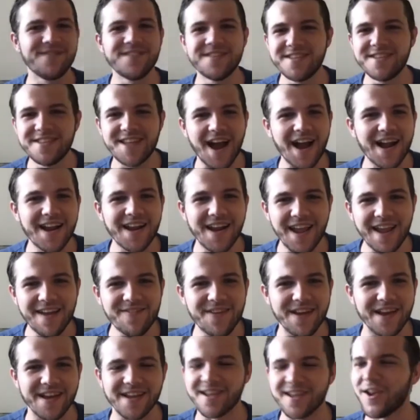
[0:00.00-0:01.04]

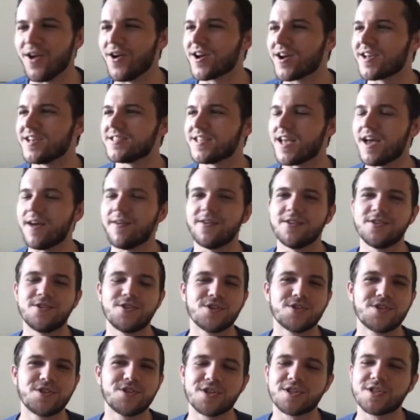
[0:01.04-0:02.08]
dynamic, you know, because
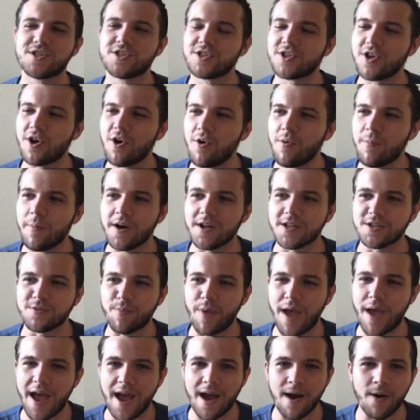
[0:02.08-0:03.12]
there's just so much
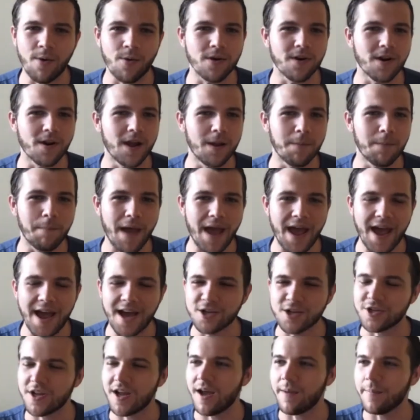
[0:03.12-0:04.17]
power and
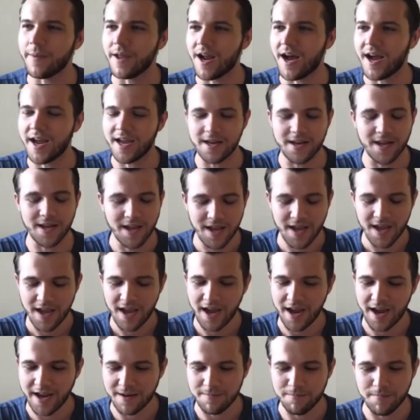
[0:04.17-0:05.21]
passion. I mean, I had
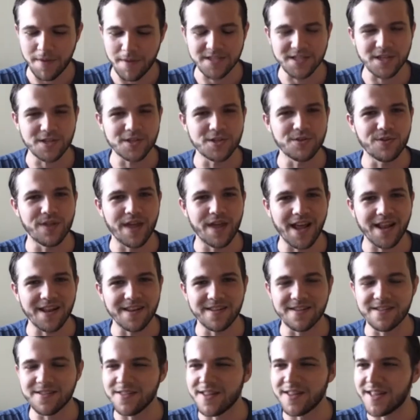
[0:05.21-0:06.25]
I had messaged you that
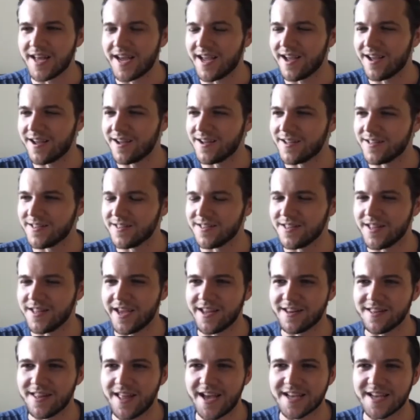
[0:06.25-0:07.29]
uh,
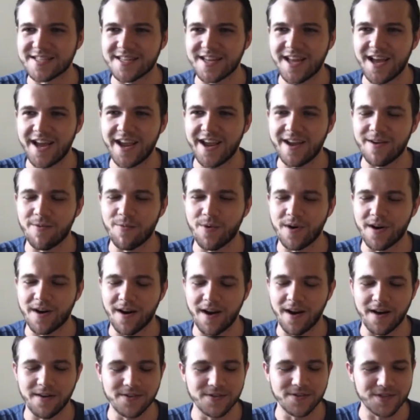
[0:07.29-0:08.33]
late last night, where
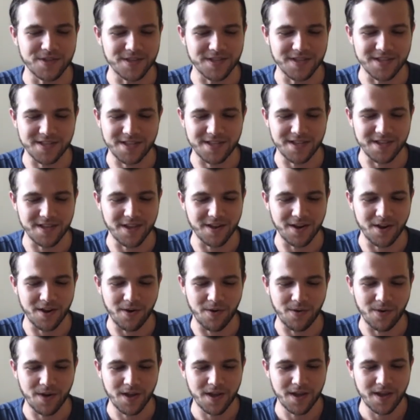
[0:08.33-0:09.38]
I was just, you
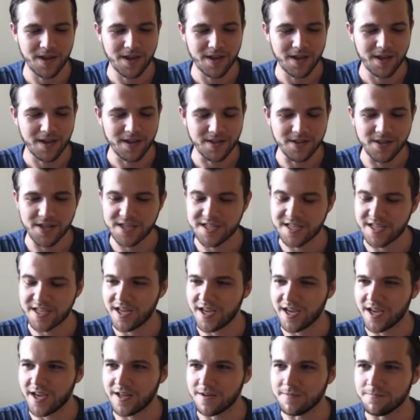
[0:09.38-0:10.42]
know,
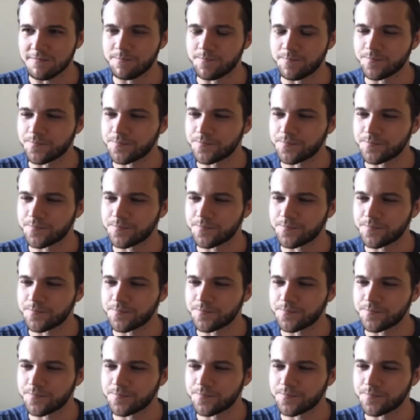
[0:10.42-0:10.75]
listening, and